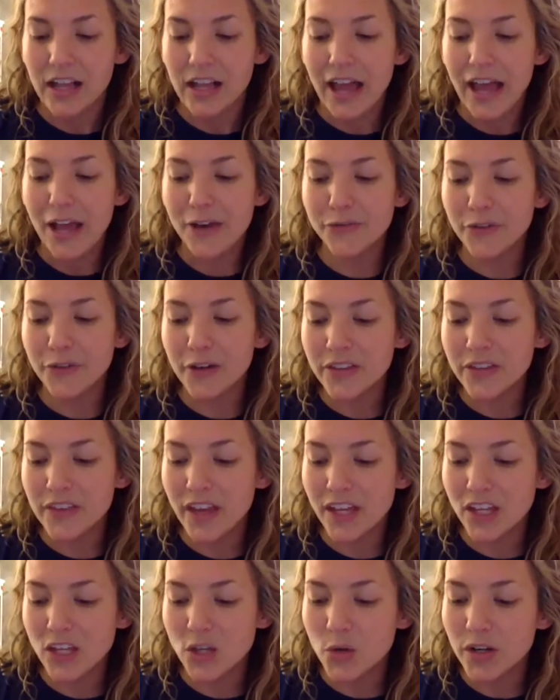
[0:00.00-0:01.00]

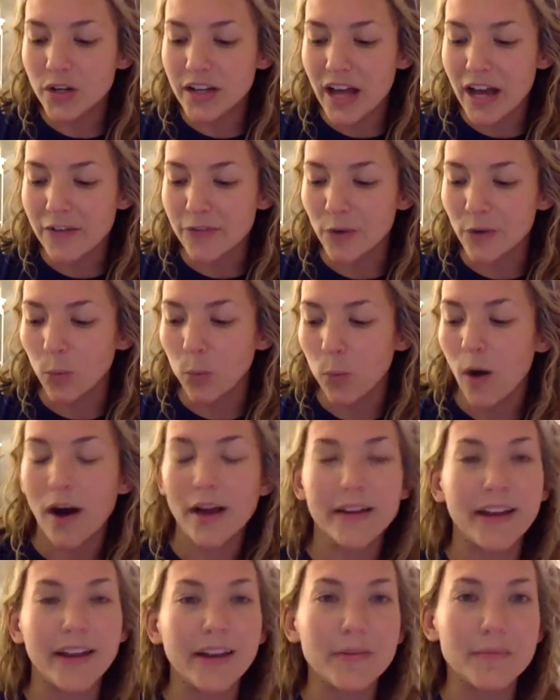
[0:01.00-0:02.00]
everything you could ever
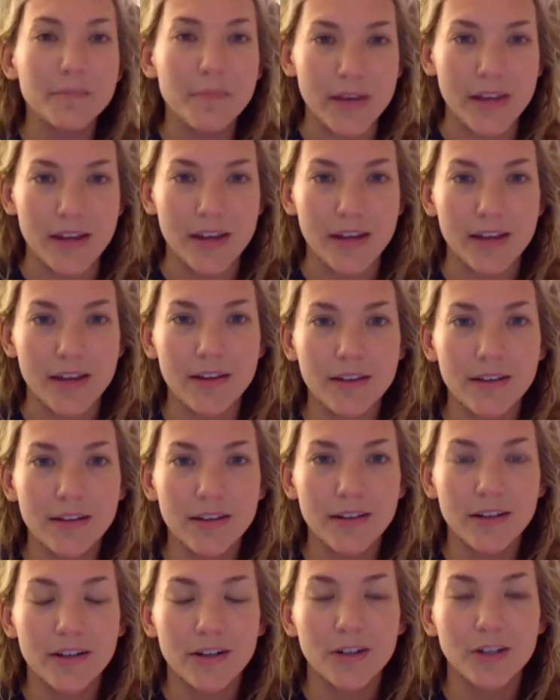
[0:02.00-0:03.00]
want and be,
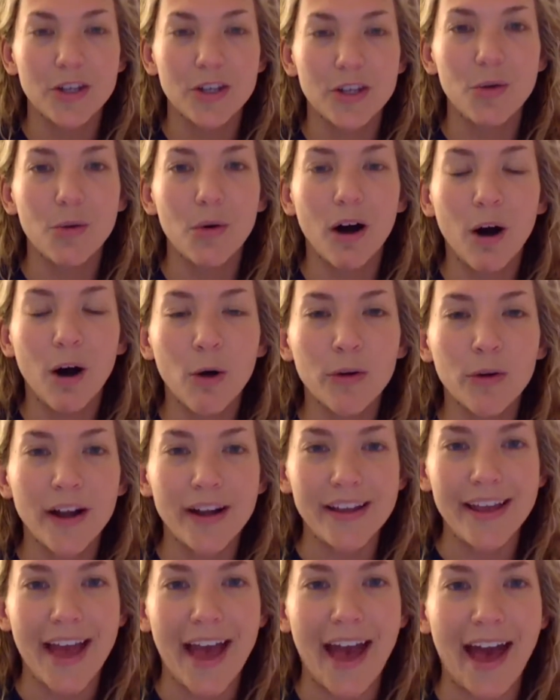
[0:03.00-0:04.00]
you
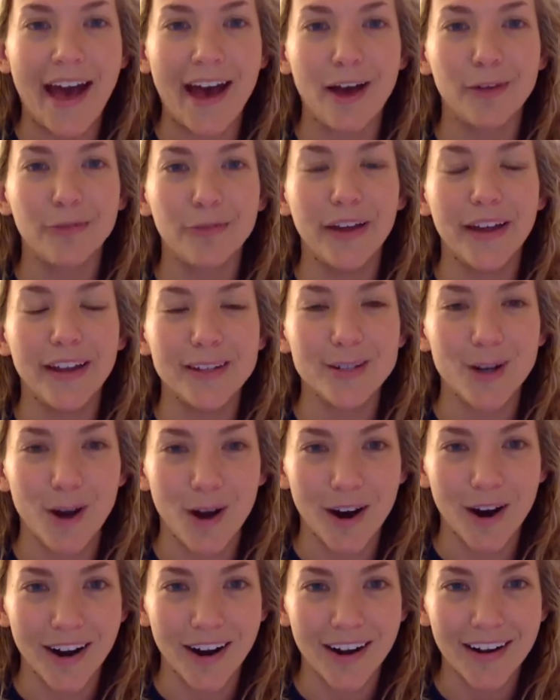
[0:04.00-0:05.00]
already have and
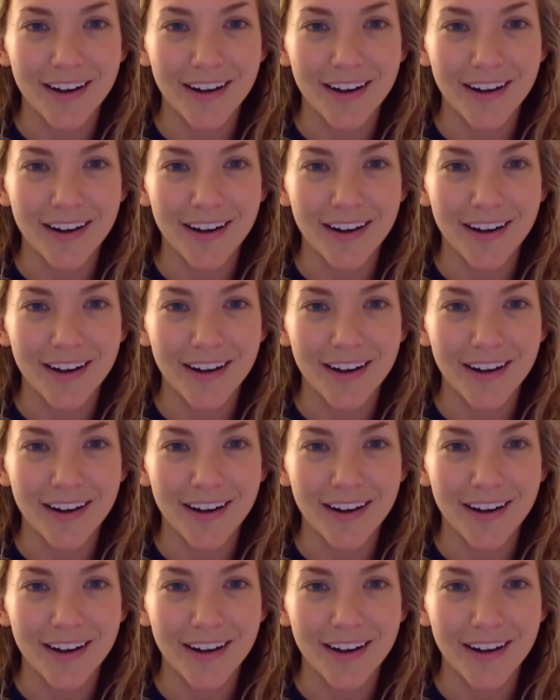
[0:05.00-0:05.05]
are.